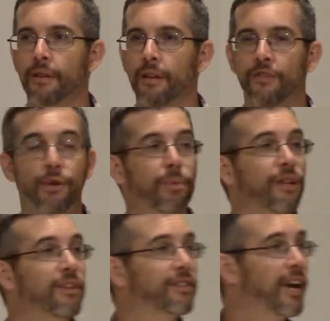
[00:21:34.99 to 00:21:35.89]
if you
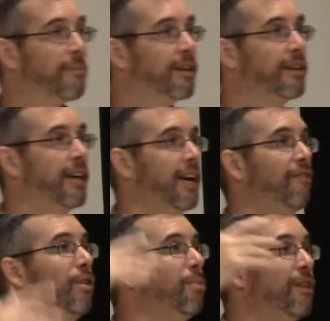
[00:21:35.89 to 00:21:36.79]
believe he's coming again,
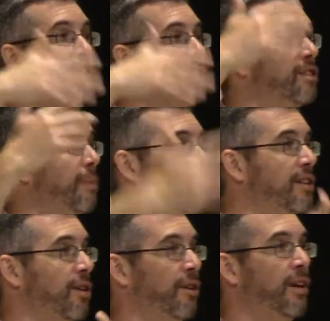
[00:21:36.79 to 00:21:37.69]
if you believe you're going to spend
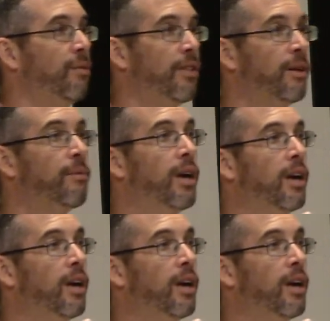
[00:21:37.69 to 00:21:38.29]
eternity with him,